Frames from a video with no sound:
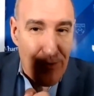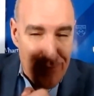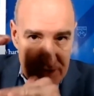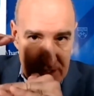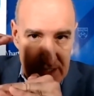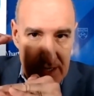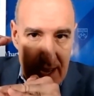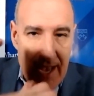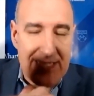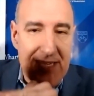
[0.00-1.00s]
convergence,
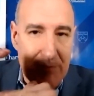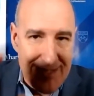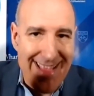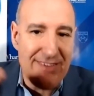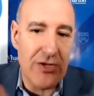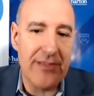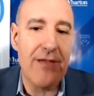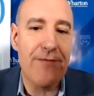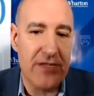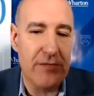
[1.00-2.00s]
a substantial
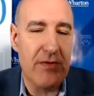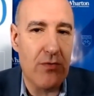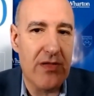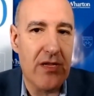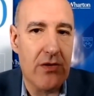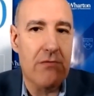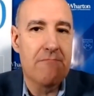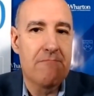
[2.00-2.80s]
difference between the two